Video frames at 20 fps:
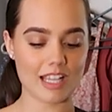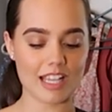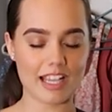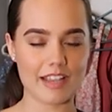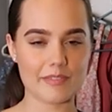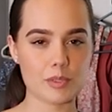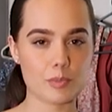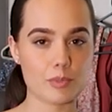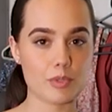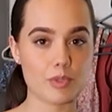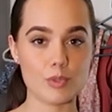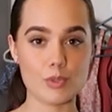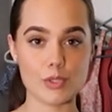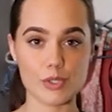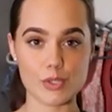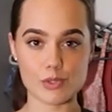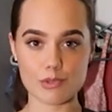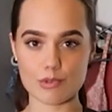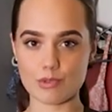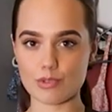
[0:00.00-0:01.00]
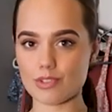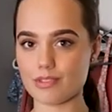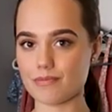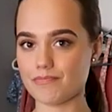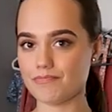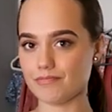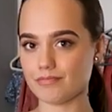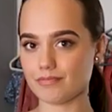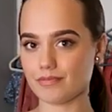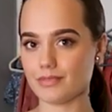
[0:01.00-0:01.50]
I have to peruse
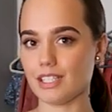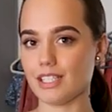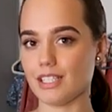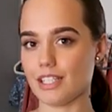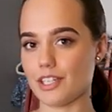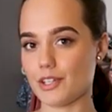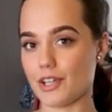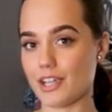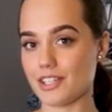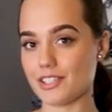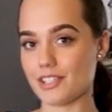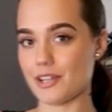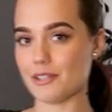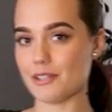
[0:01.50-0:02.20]
and let you guys